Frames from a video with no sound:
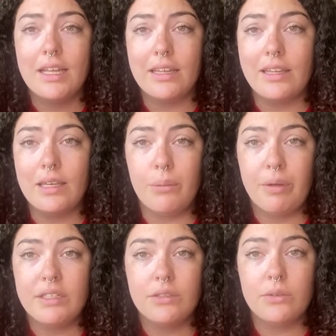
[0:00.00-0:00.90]
the
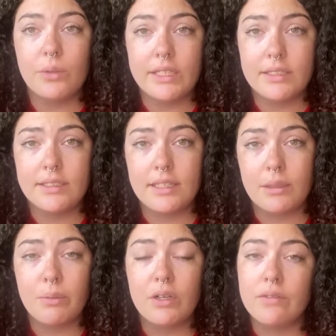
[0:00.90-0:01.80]
petiole and
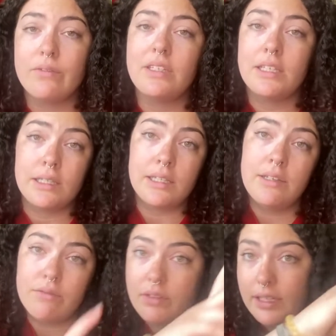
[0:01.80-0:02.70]
stem of the
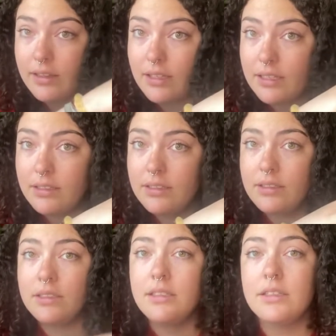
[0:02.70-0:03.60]
leaf like this.